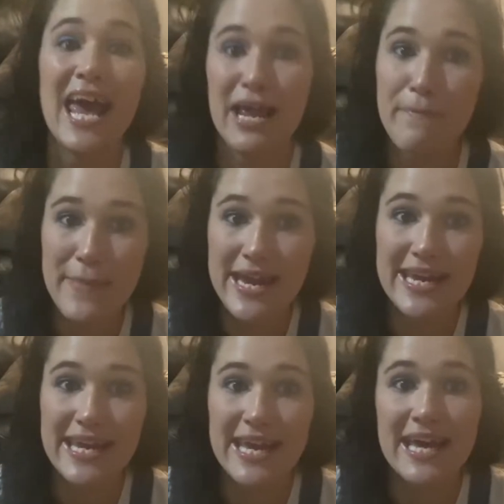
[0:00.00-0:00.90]
and
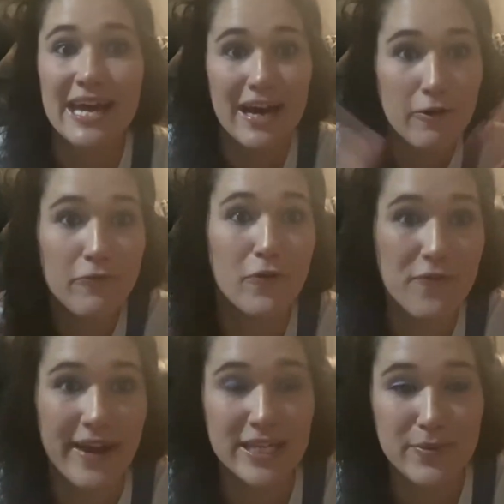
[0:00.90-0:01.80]
make a full
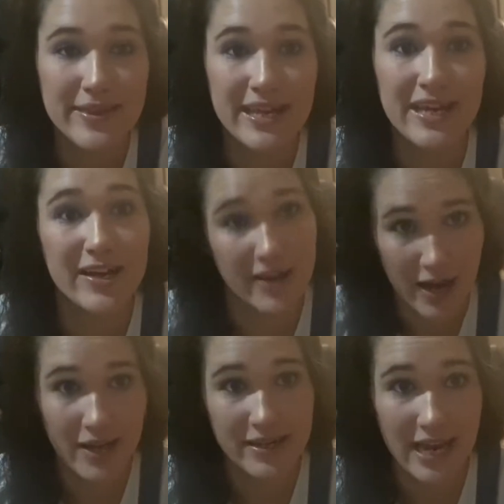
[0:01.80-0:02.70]
face with it
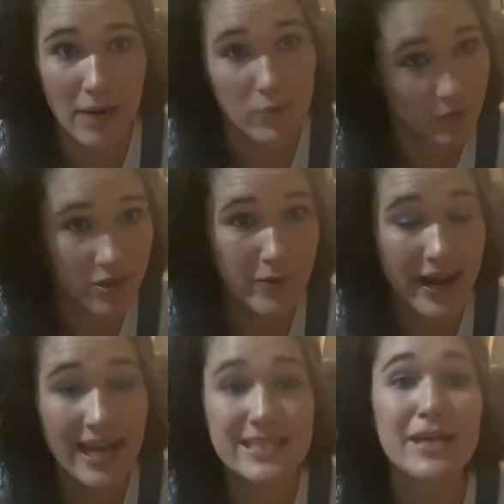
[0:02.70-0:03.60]
on camera with you
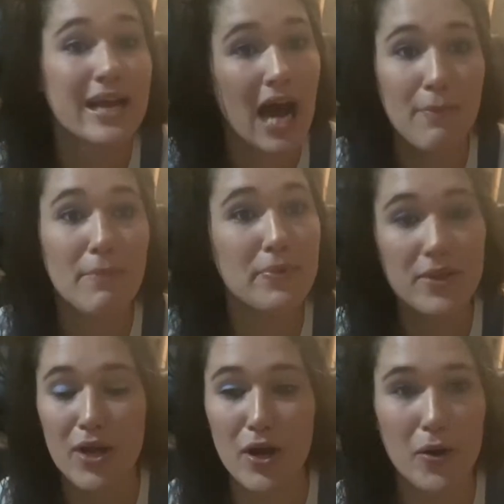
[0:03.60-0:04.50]
guys, comment
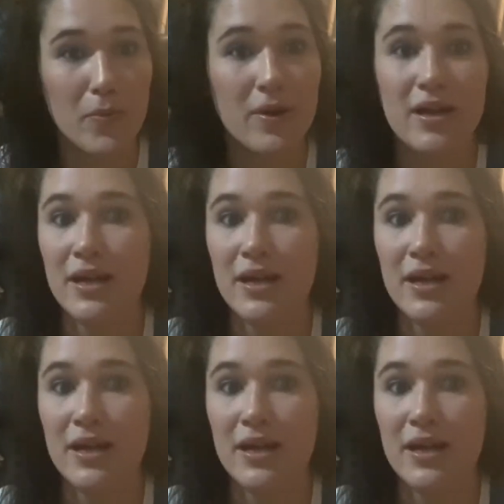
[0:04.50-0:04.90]
below.